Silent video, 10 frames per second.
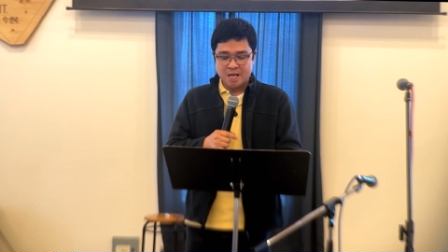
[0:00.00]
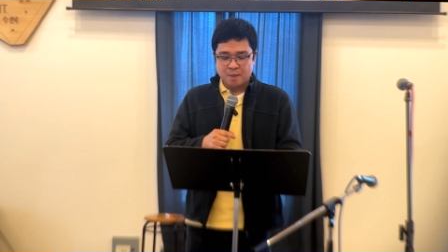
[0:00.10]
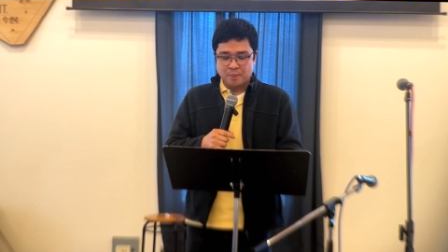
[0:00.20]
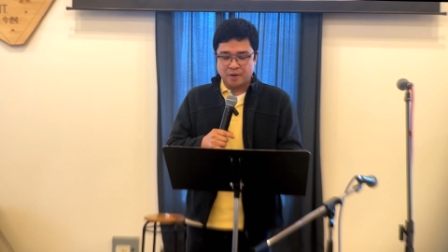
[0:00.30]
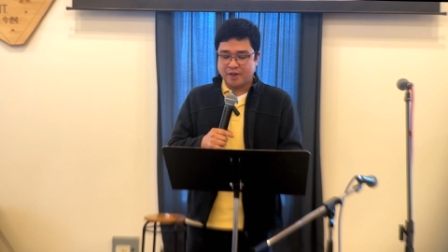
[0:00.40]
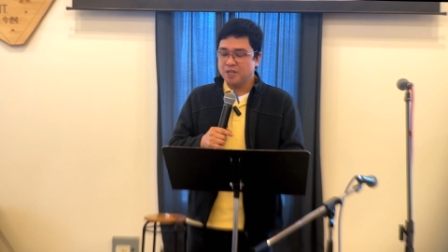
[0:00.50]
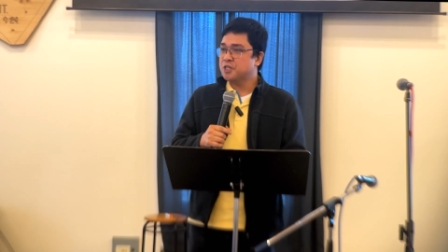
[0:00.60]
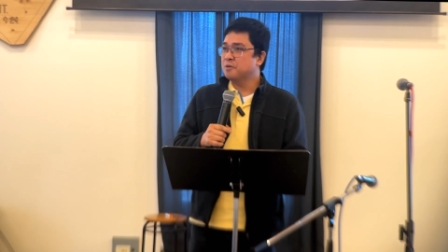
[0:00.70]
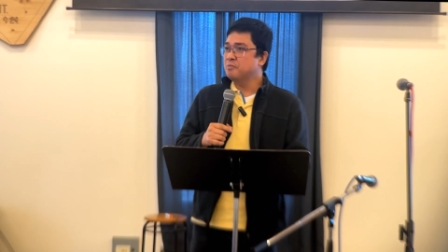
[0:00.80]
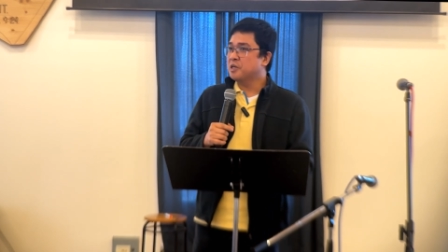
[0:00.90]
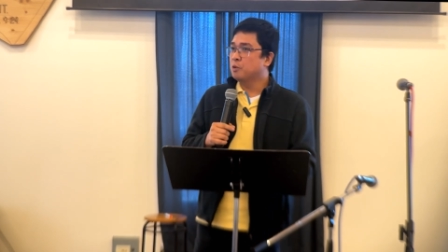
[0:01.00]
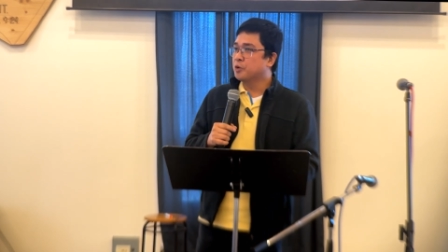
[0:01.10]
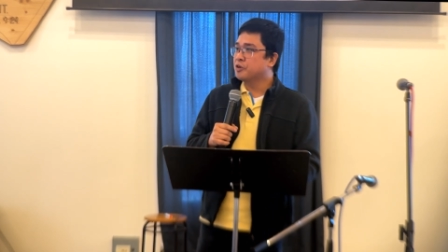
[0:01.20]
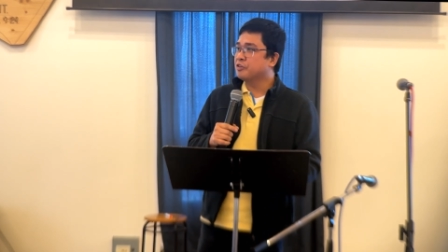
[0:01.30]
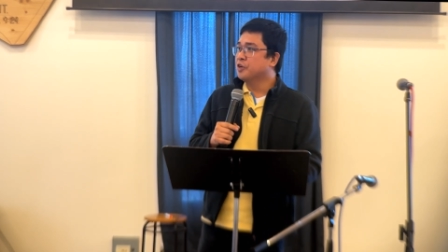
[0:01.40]
But if there's something
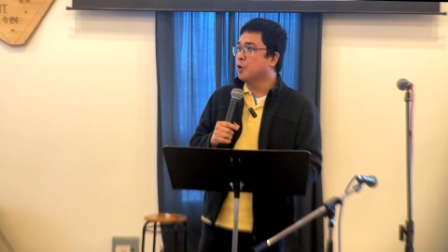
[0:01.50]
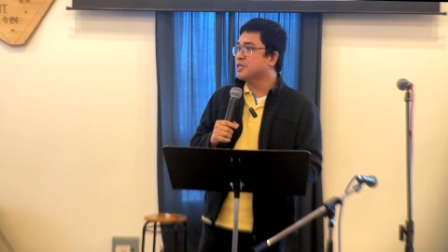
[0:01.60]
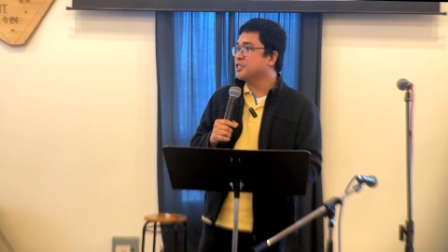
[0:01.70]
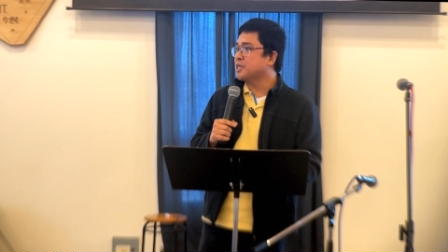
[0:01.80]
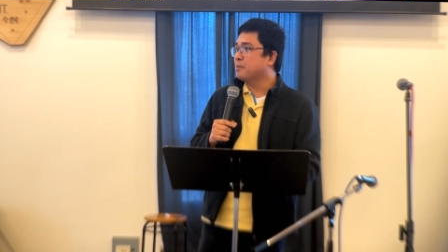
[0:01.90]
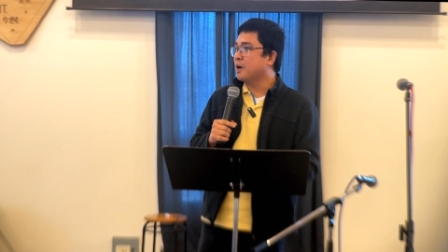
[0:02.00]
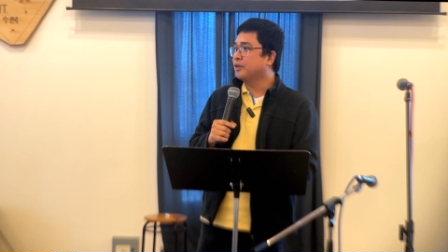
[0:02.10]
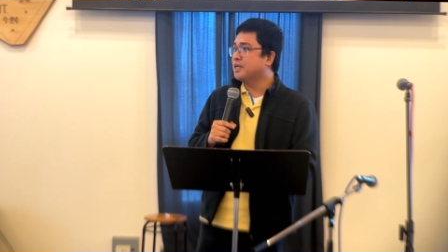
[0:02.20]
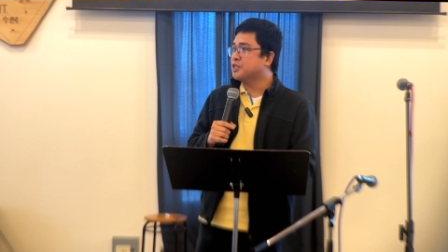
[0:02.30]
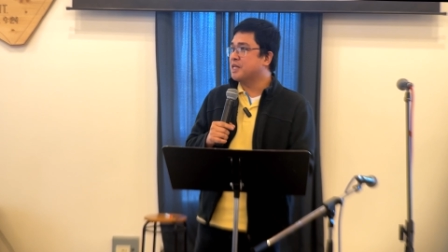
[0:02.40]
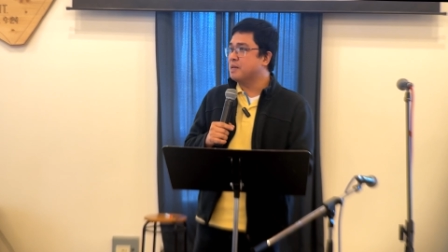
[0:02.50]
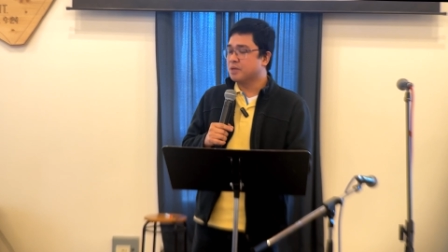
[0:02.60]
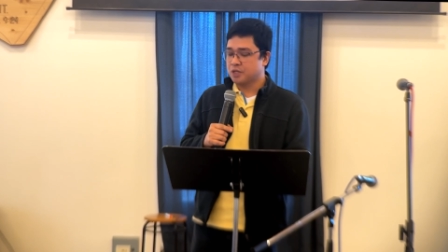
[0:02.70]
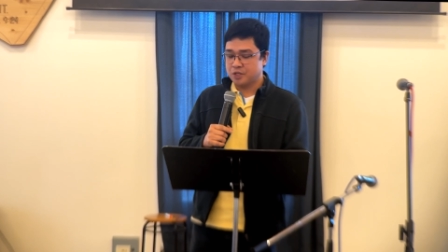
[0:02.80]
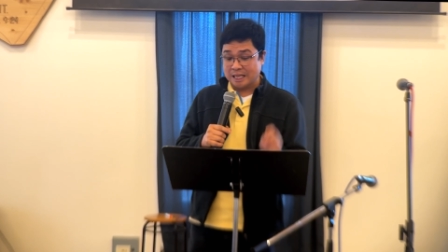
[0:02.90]
worth noticing about these
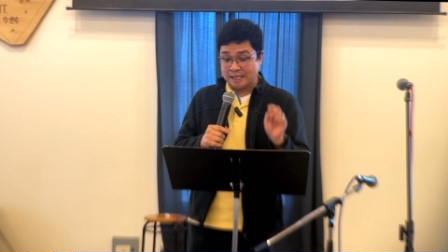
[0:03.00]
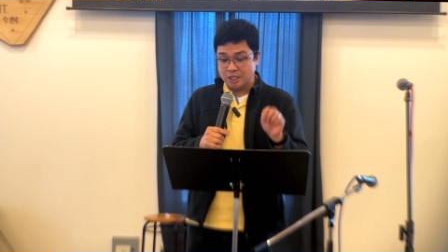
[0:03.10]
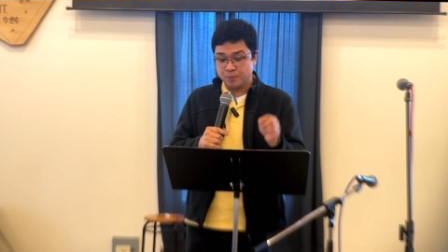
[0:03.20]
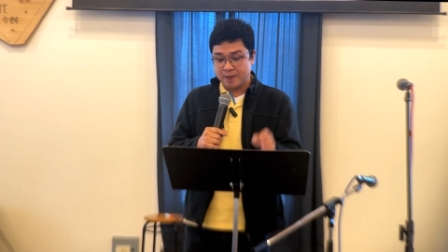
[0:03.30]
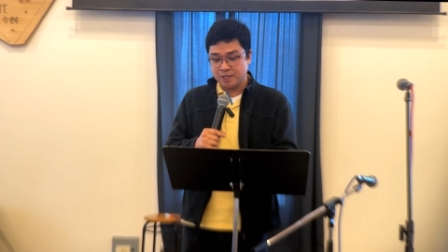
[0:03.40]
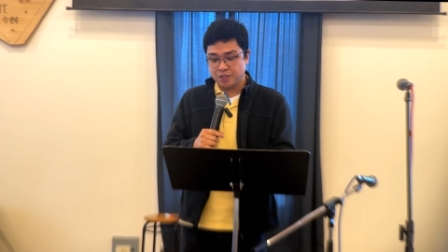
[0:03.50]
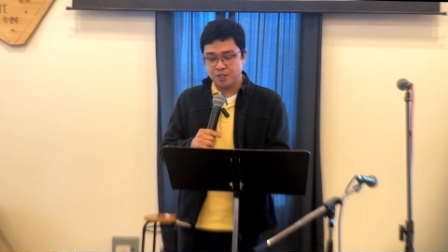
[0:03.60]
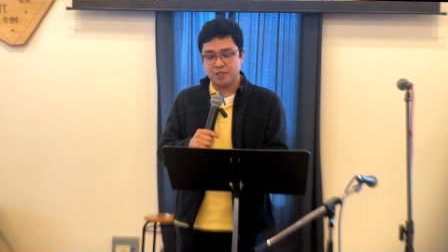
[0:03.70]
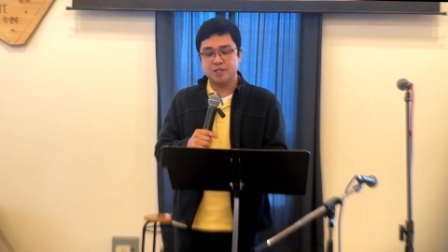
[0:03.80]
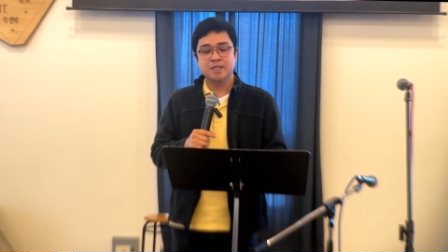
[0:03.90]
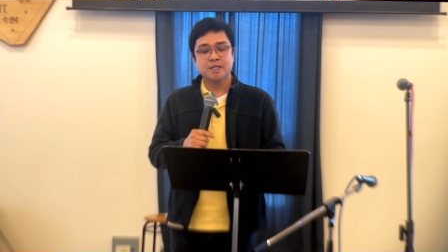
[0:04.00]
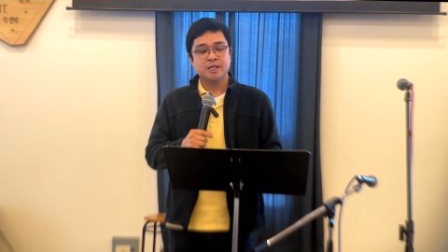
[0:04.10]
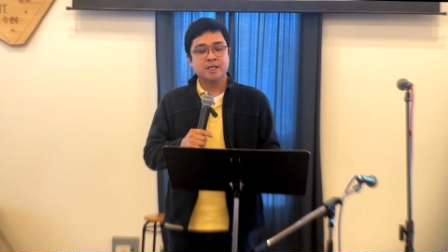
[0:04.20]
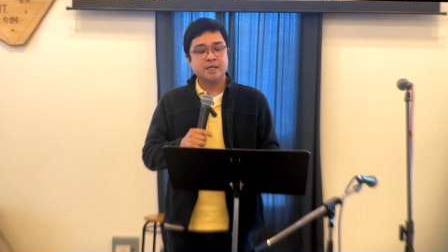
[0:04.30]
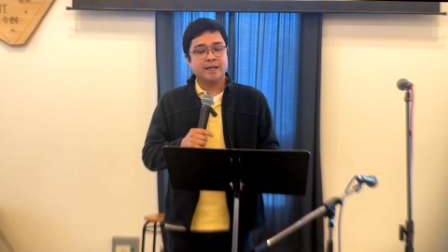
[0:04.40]
demons in this passage,
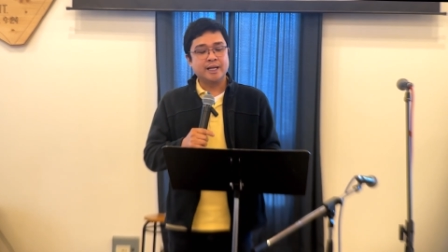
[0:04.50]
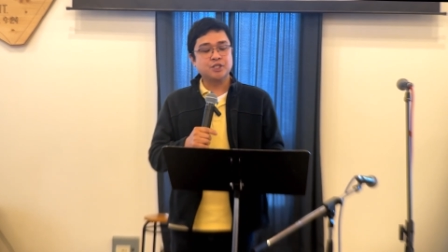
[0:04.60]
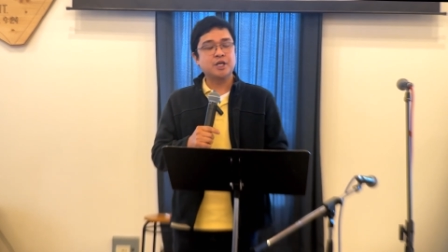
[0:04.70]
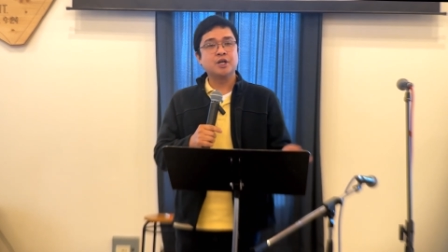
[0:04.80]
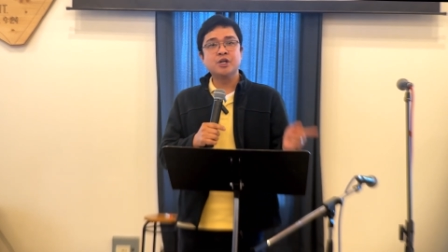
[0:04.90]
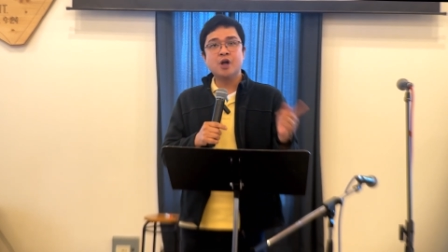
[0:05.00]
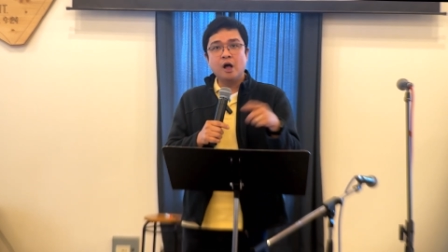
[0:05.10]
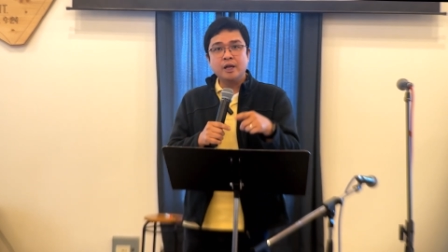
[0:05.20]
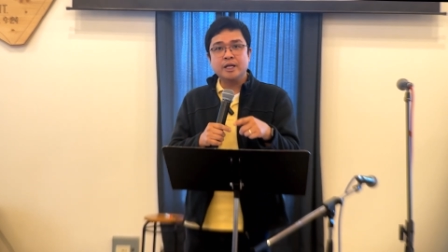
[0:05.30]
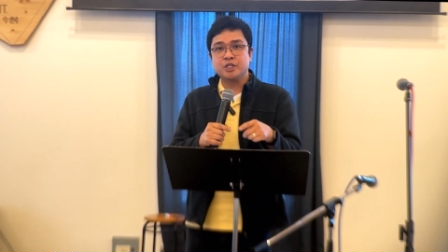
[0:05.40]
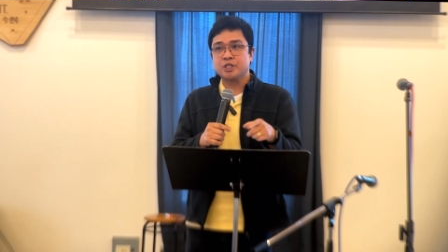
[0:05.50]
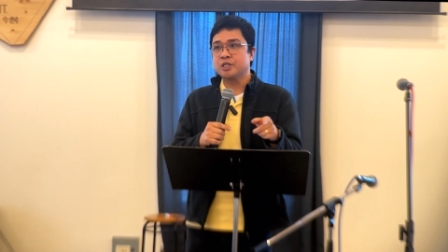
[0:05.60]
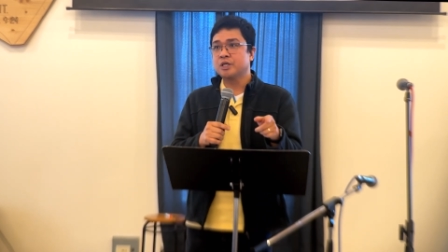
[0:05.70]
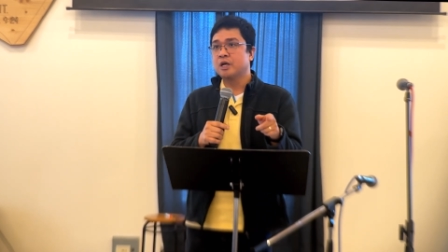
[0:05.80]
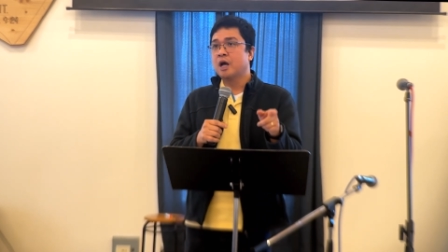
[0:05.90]
it's their
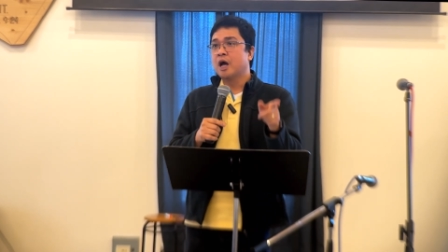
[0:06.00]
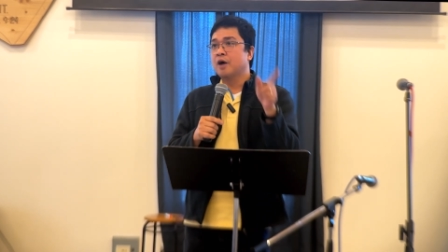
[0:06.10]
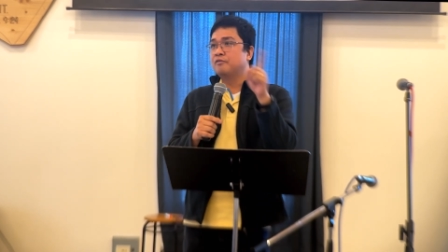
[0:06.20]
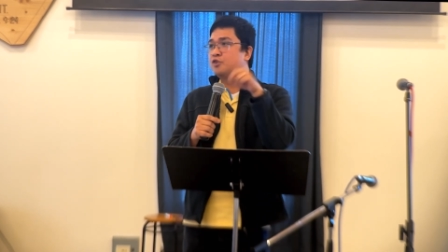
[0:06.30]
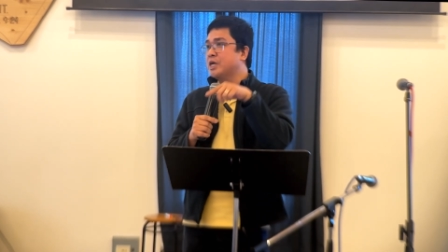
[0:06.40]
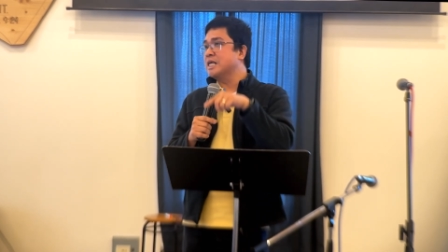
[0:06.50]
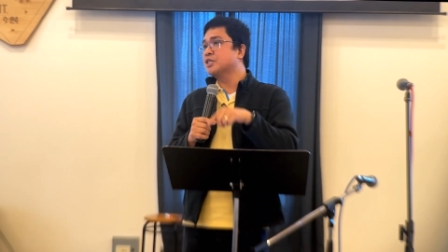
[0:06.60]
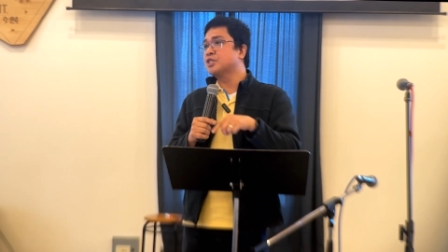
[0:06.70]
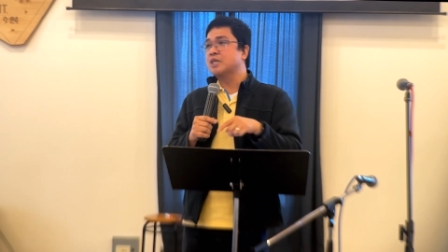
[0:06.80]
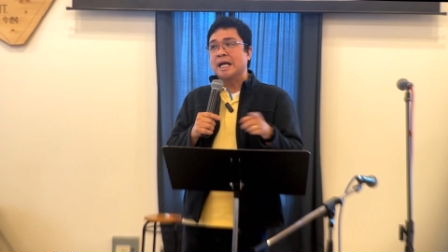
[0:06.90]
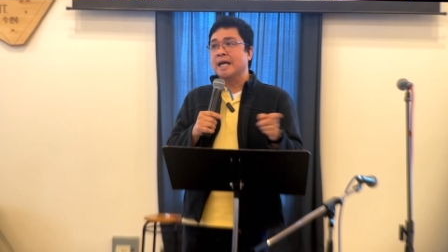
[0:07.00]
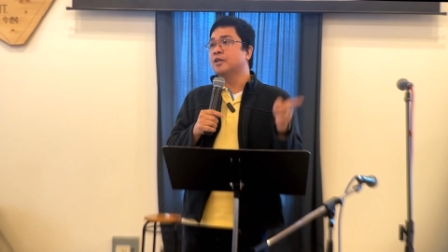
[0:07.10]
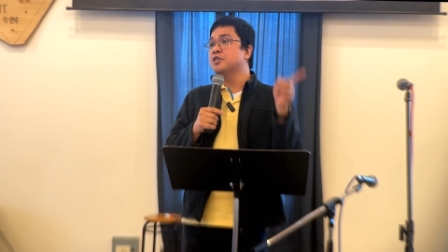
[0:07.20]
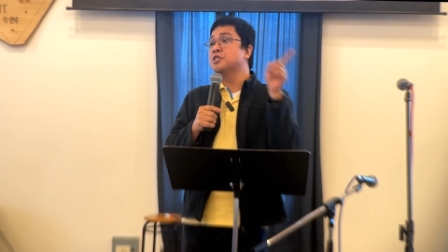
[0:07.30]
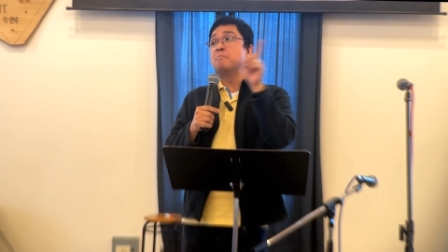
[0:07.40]
knowledge of Jesus and
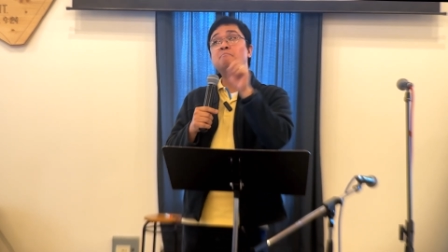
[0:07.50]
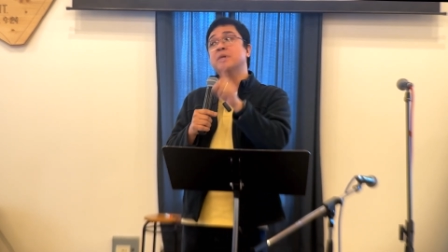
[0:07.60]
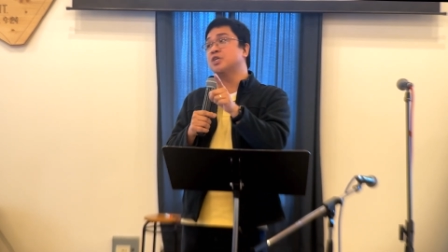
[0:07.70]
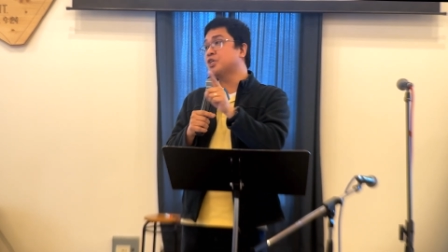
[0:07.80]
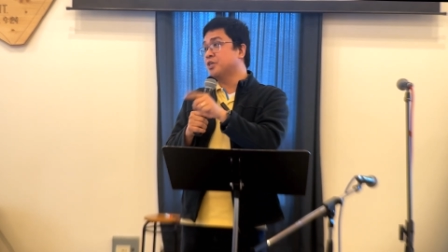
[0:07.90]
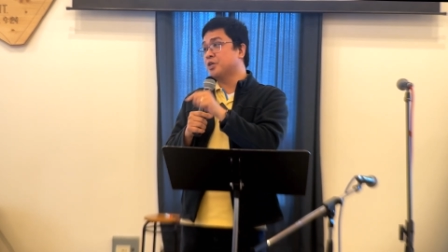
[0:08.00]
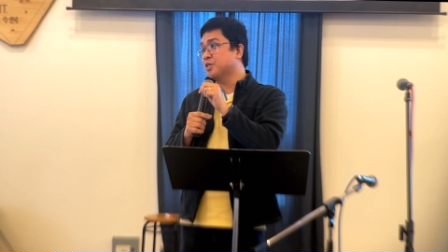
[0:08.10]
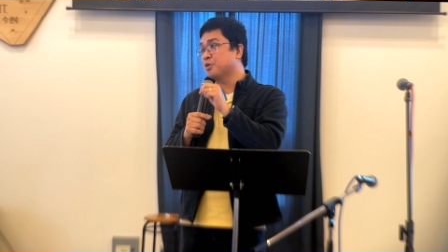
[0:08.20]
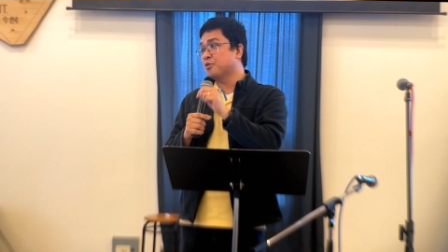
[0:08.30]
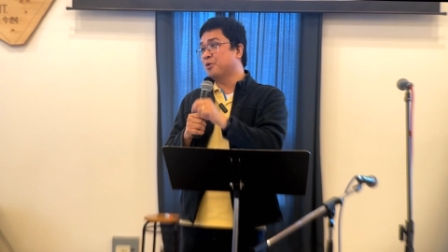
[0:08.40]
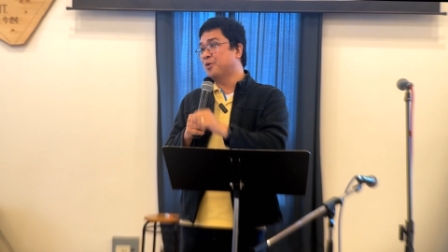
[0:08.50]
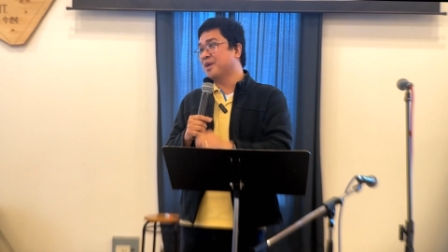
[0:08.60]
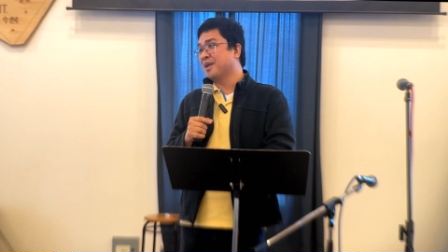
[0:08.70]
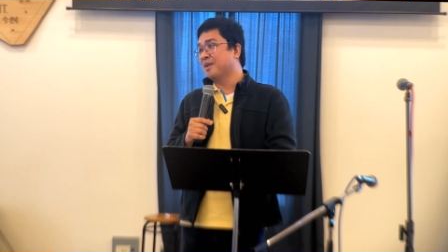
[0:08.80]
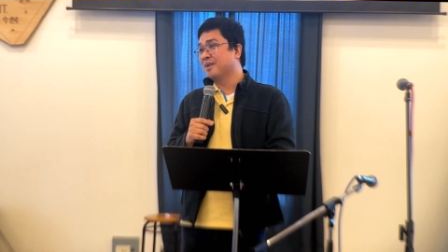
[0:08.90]
their submission to his
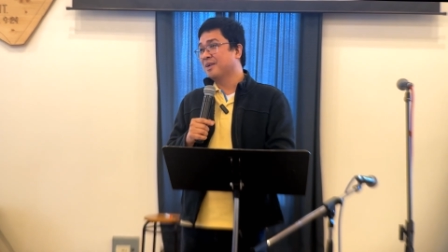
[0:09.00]
authority.